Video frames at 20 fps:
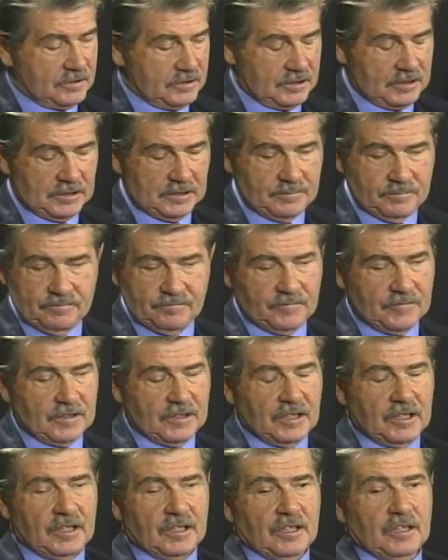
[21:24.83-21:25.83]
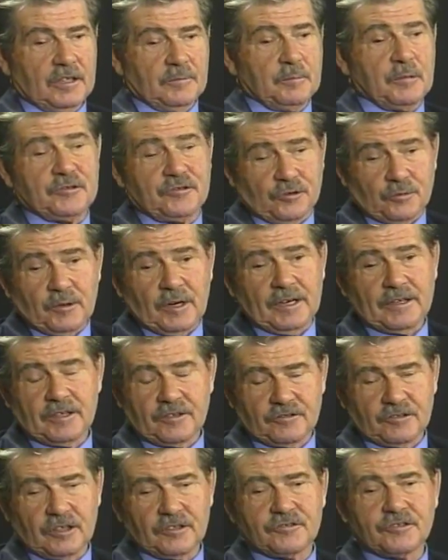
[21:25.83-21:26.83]
Um, but you're right,
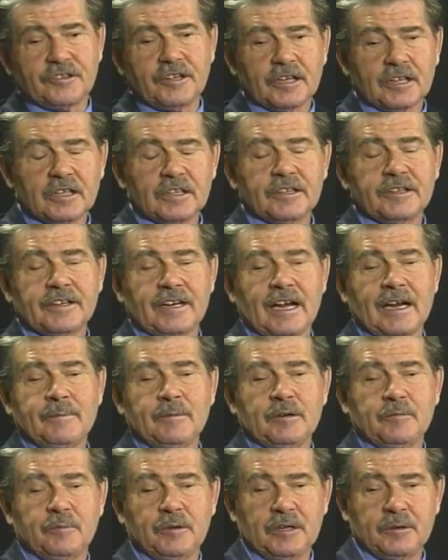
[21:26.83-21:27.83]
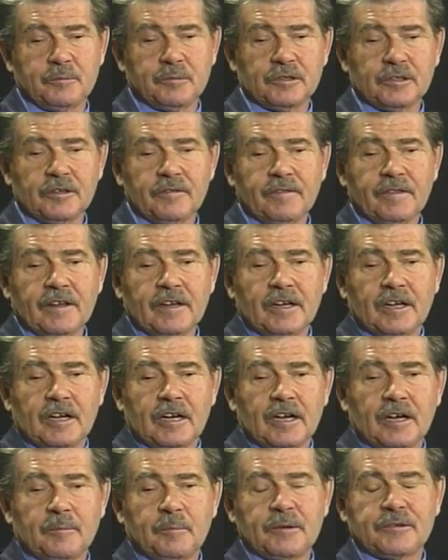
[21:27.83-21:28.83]
it's, it's nickel and diming people.
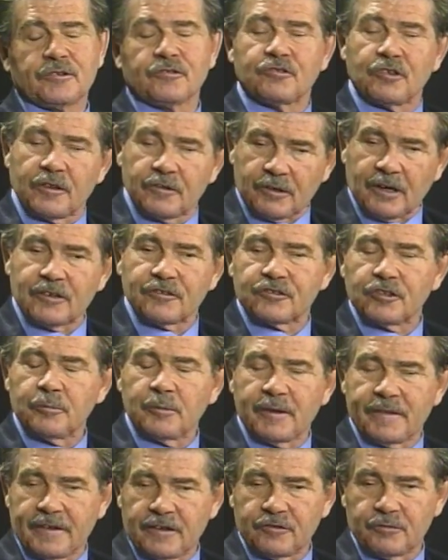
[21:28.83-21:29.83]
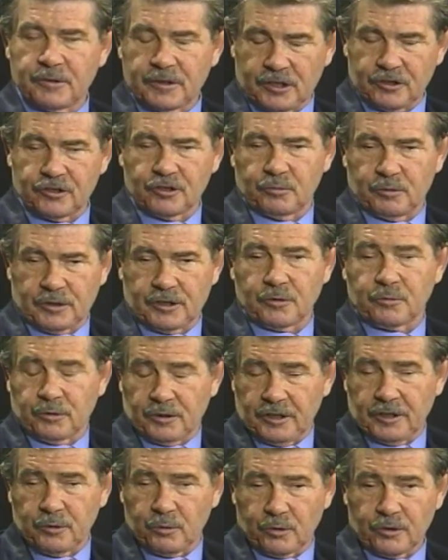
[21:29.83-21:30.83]
Uh, but there's, there are so many things we could do. We could
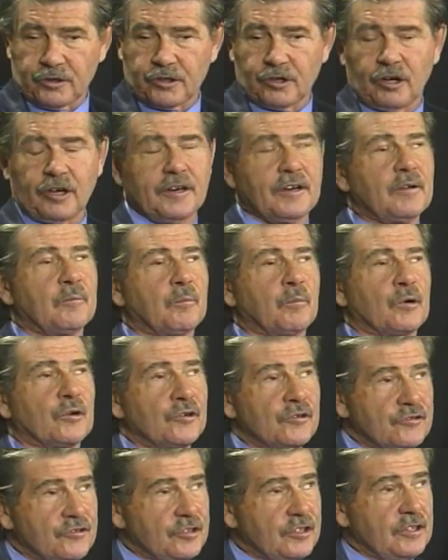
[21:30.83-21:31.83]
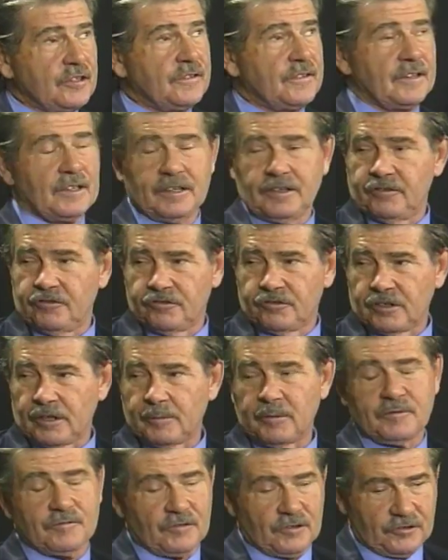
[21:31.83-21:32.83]
really work on merging things. I
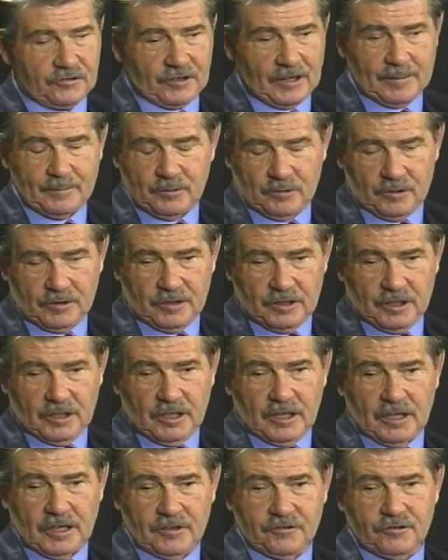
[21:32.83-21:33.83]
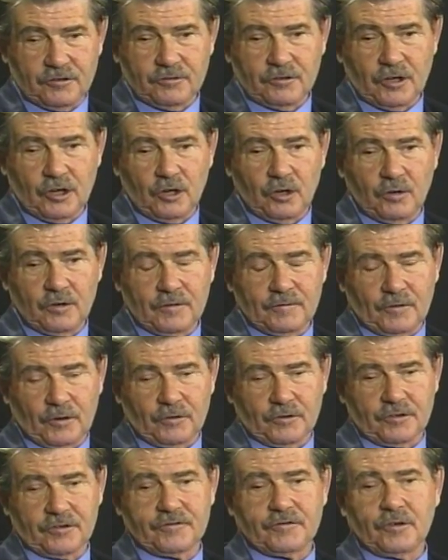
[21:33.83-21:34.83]
mean, for example, as you know, the
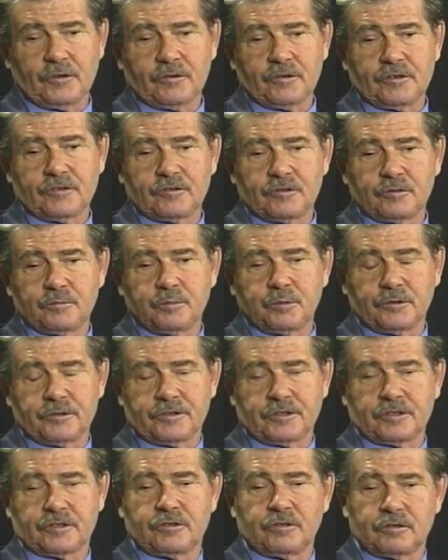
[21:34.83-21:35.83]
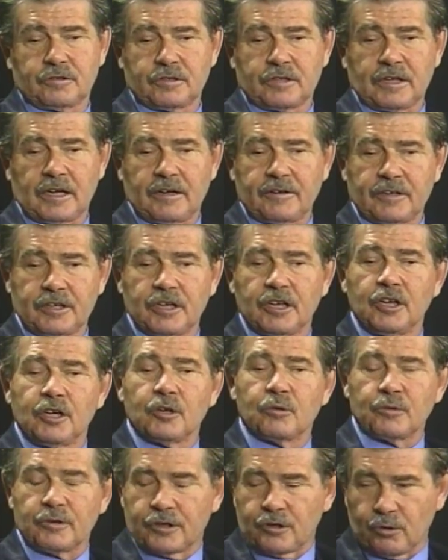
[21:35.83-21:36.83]
voters voted to put the Cook County
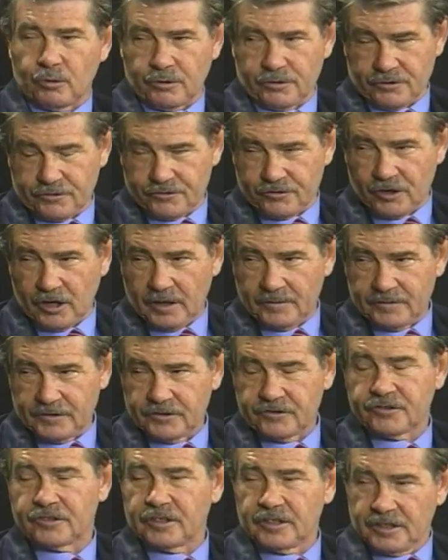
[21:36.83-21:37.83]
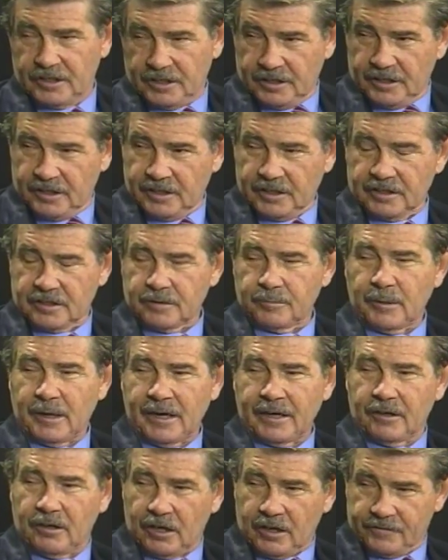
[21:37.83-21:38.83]
Recorder's Office into
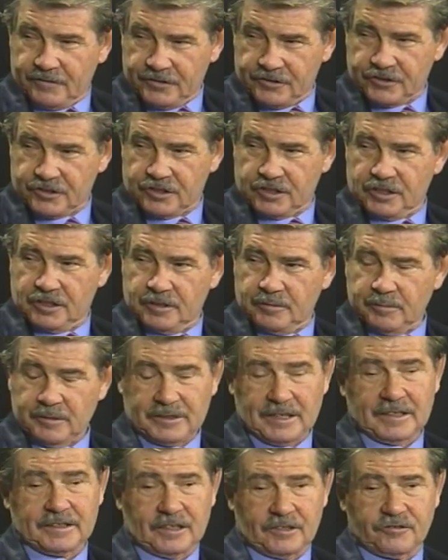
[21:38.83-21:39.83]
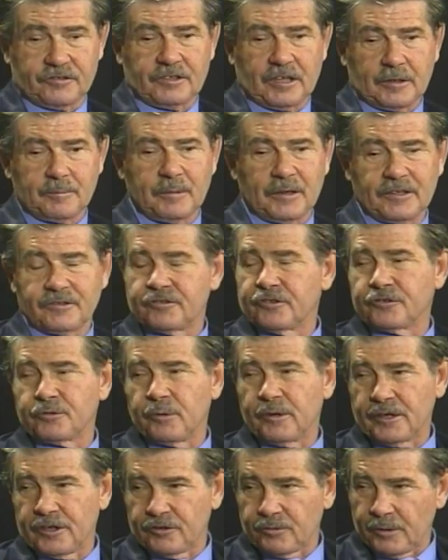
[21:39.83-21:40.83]
my office, but that doesn't take place till
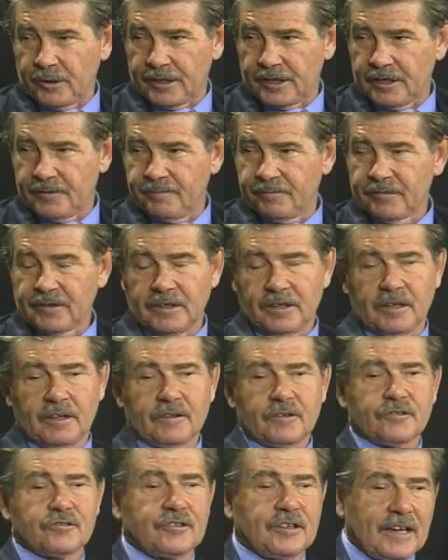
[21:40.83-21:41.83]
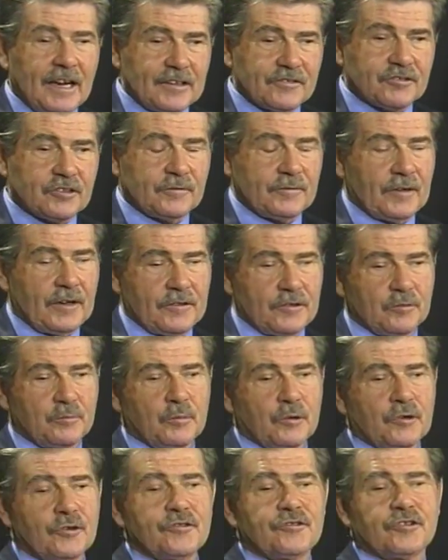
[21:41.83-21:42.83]
2020. There's lots of other
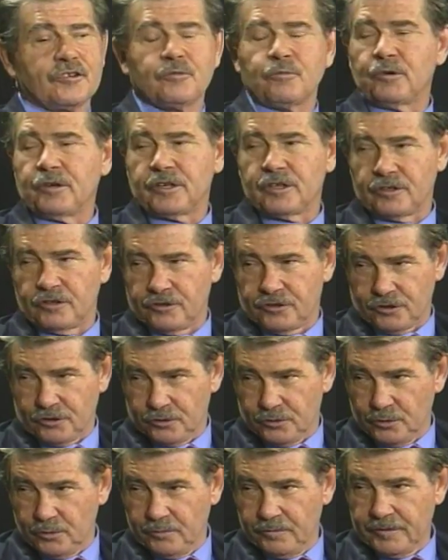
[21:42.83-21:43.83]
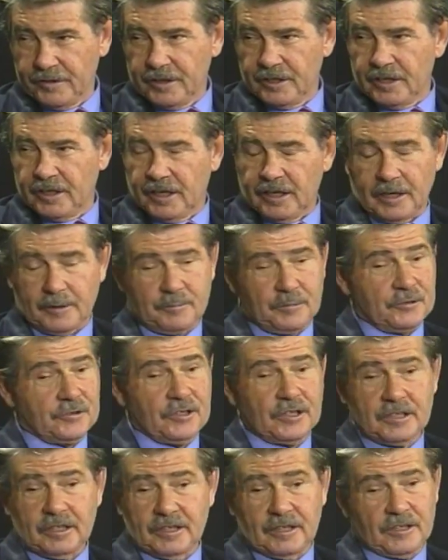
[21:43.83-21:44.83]
merging we could do, um,
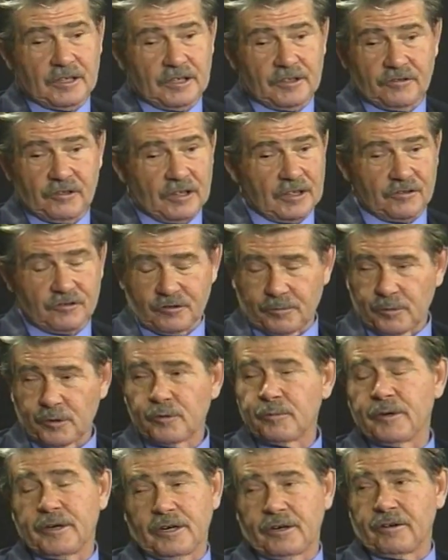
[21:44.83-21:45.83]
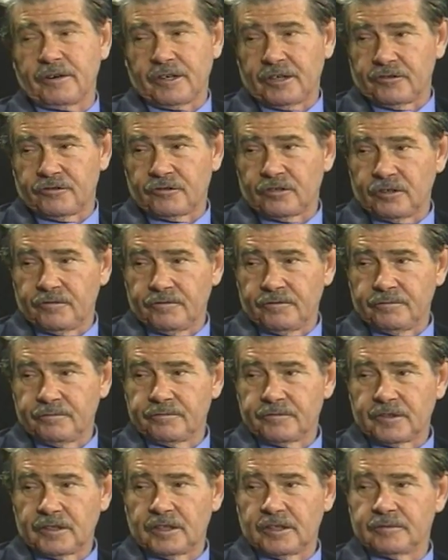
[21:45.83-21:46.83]
particularly in, in, in, suburban areas.
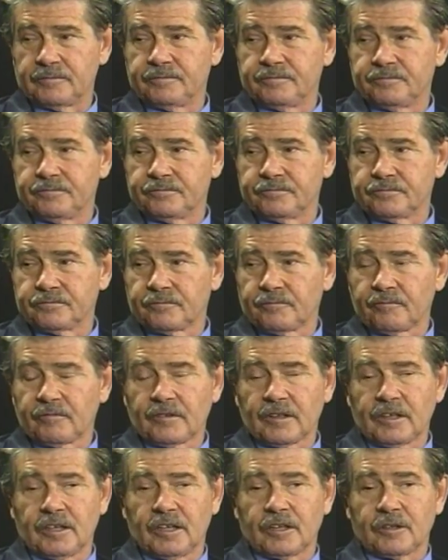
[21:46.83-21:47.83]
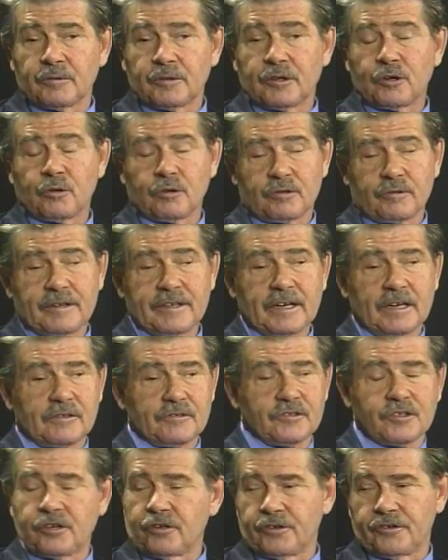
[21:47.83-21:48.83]
Who's the uh, recorder now? The recorder right now
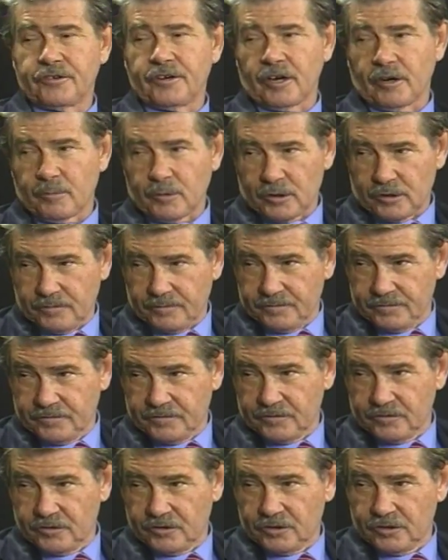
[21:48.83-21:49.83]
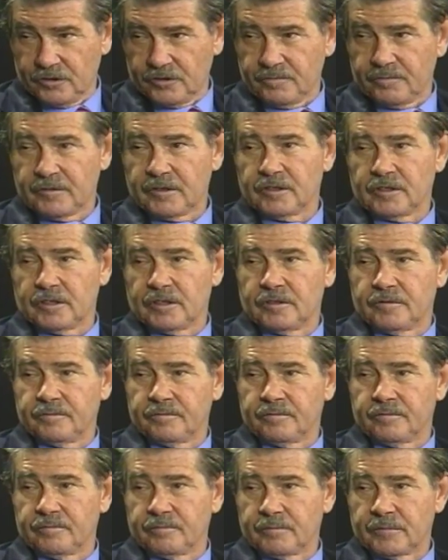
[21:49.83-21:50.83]
is Karen Yarborough. I'll vote for
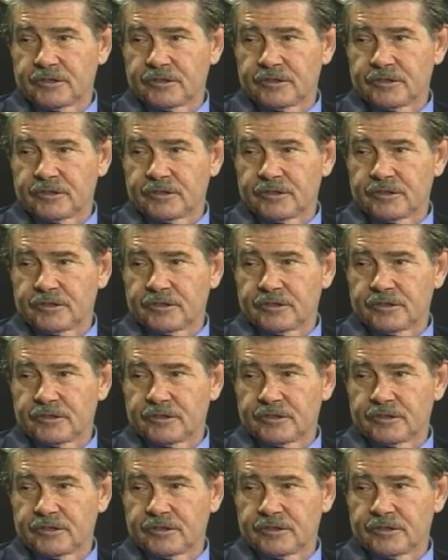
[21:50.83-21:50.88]
you.